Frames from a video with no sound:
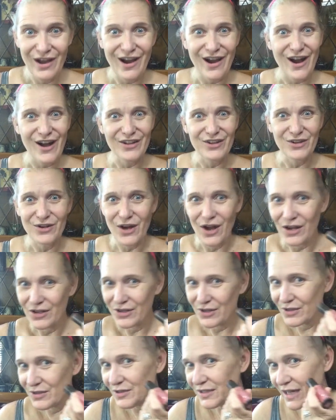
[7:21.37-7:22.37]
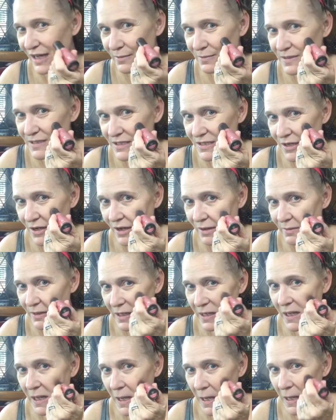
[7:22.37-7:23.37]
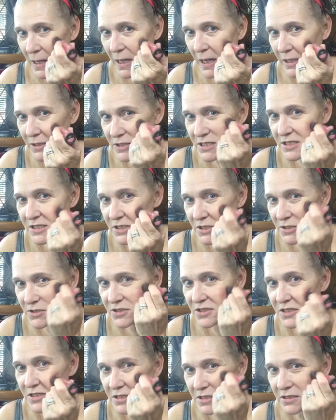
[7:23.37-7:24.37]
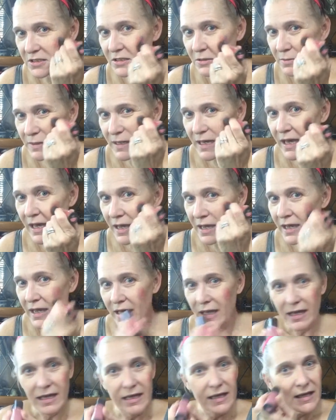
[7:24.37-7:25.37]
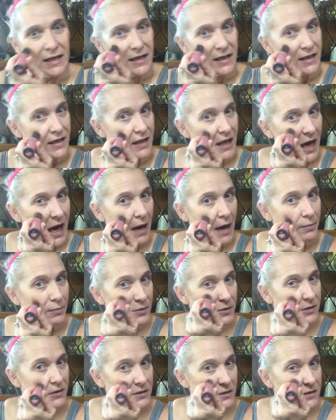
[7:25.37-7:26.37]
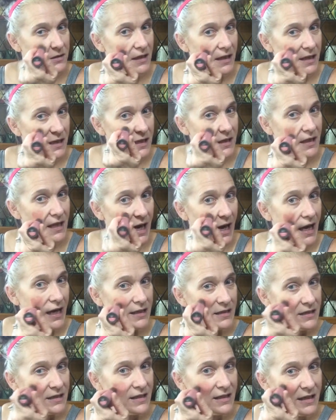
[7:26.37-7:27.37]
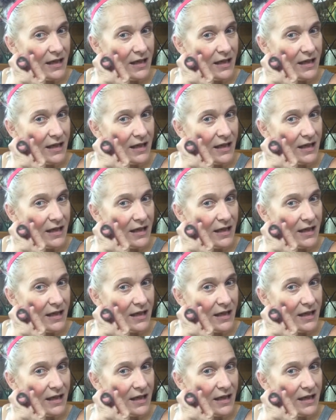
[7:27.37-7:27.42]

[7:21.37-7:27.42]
on your lips. So I just do just a little bit in the apples like that,